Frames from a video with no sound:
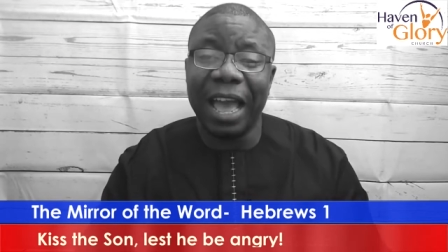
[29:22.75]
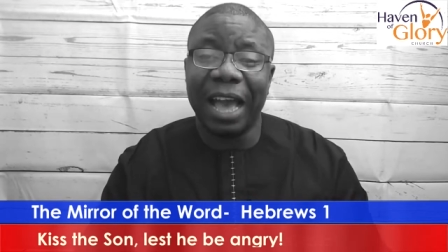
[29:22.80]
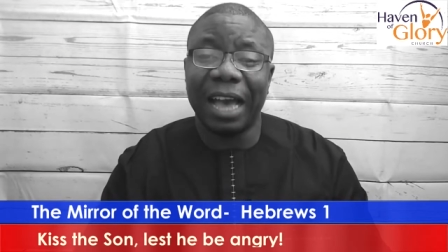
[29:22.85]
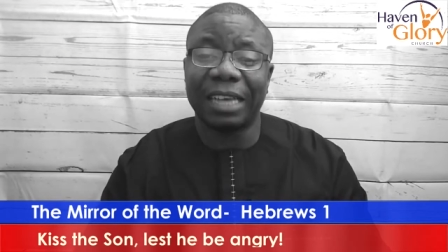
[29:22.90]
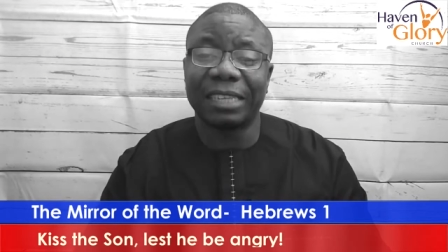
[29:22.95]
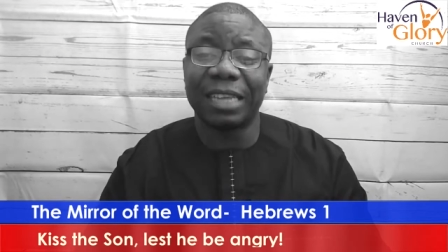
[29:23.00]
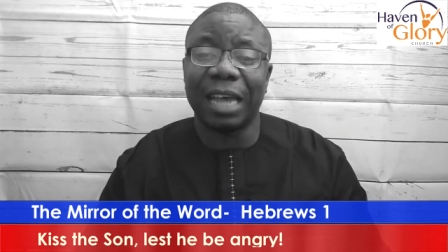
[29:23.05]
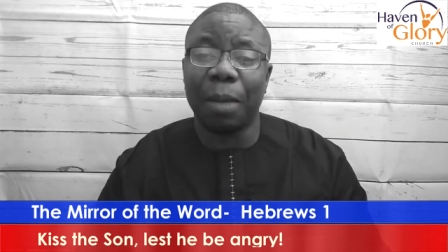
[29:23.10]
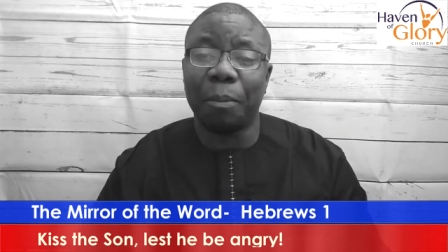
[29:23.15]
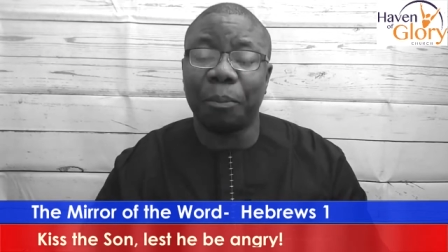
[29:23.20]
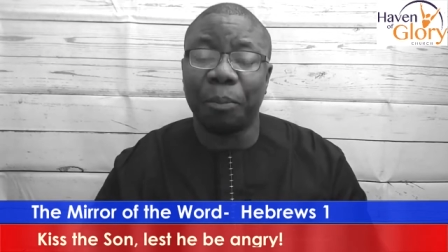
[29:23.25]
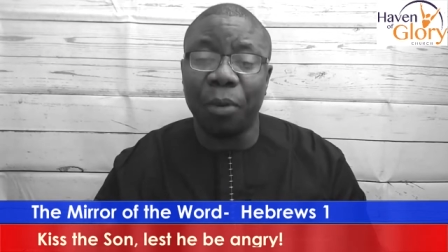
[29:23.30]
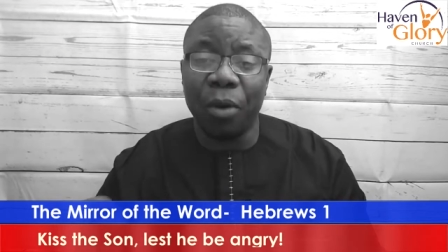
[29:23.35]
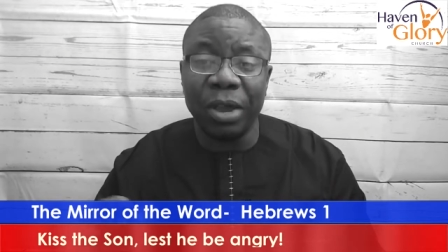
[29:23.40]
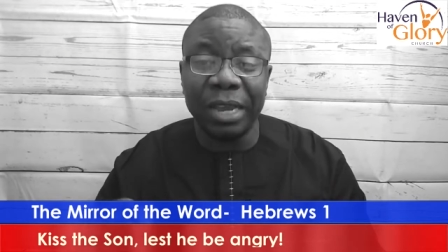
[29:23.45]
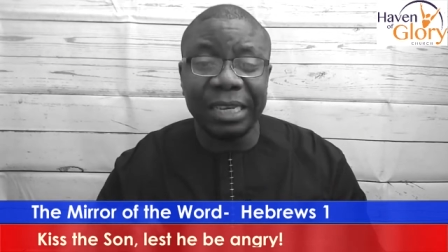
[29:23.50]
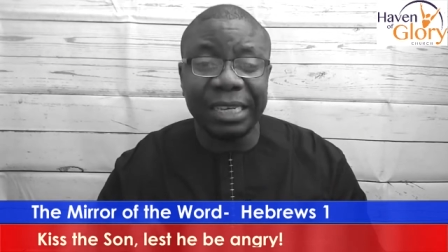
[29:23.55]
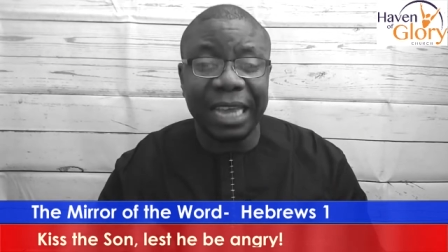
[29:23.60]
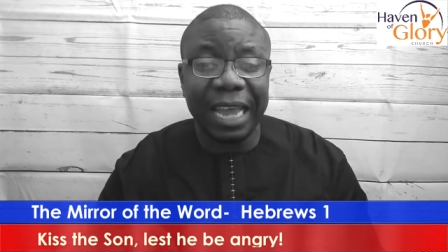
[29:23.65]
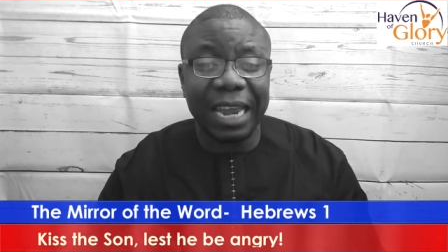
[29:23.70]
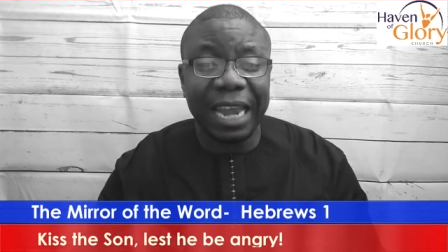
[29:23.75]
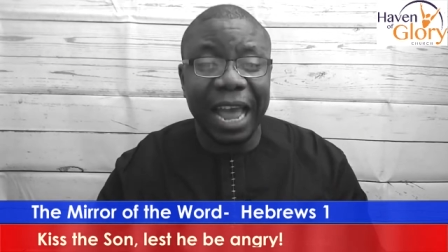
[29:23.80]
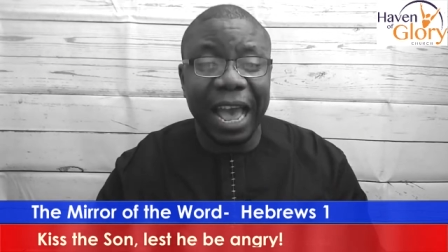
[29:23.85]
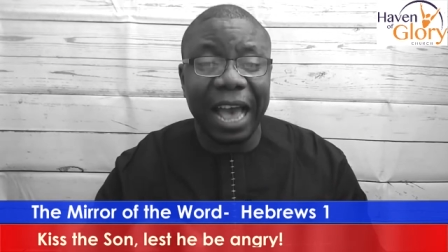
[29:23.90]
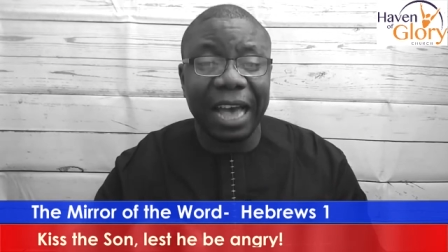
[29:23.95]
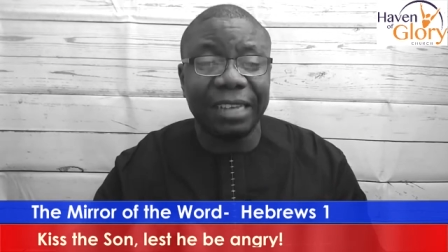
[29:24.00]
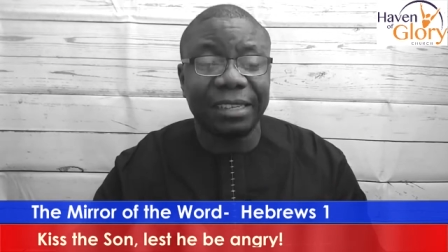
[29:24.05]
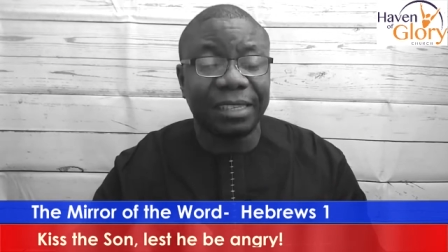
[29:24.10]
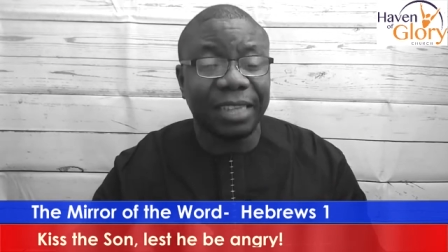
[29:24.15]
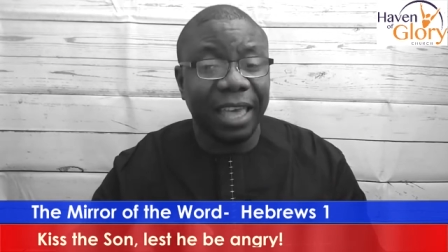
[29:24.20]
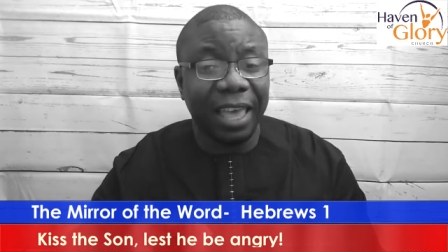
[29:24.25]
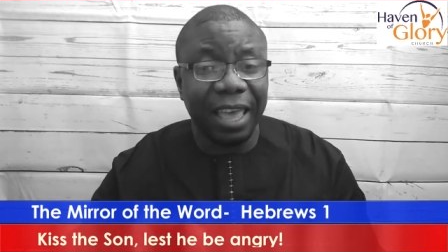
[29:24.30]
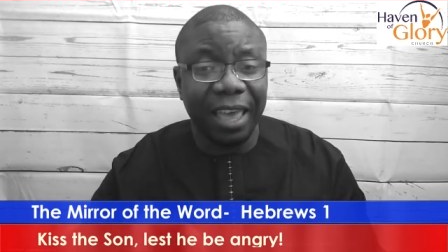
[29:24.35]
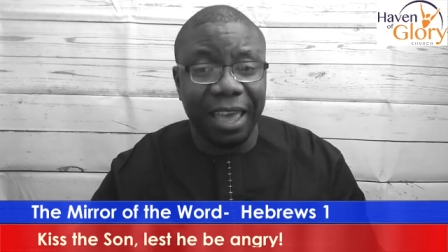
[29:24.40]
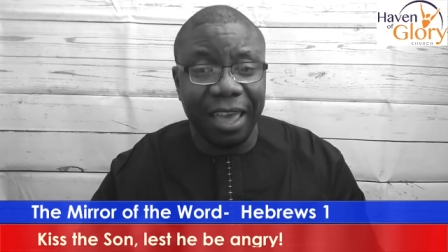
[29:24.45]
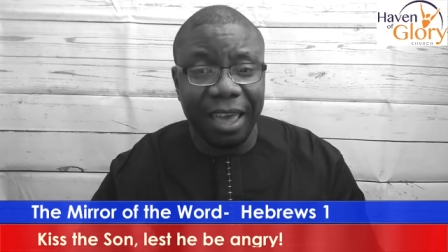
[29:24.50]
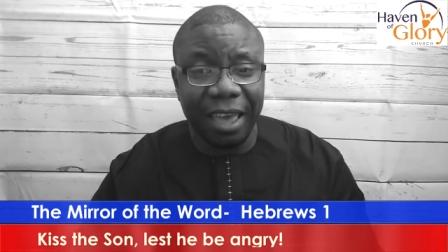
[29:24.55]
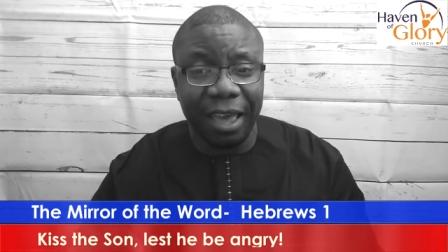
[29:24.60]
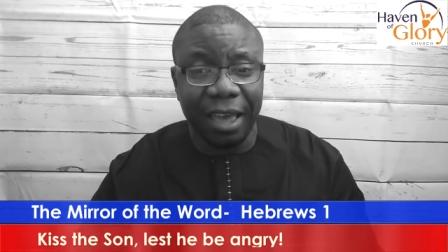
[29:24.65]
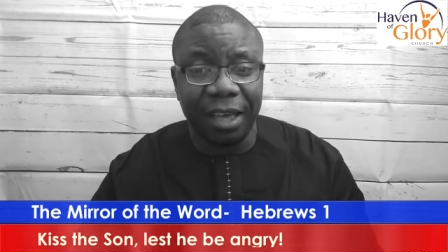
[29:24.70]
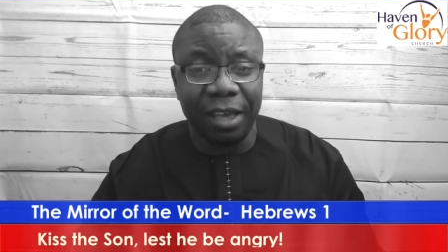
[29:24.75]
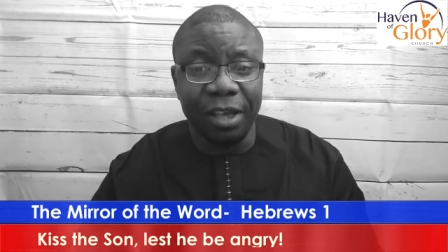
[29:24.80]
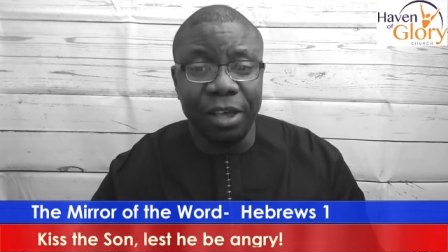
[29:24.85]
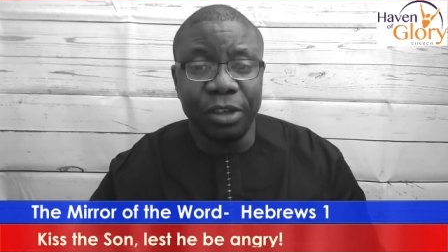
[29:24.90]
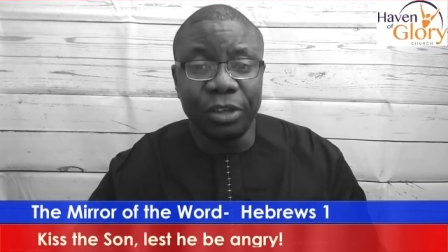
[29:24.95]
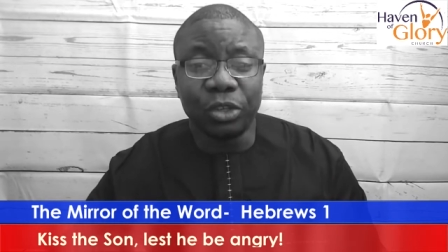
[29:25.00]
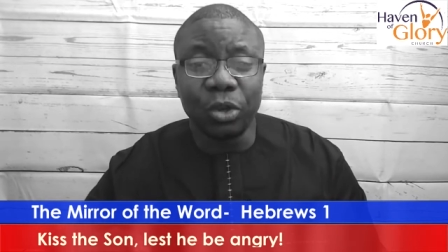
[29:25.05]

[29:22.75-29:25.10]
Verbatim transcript: has appointed as the heir.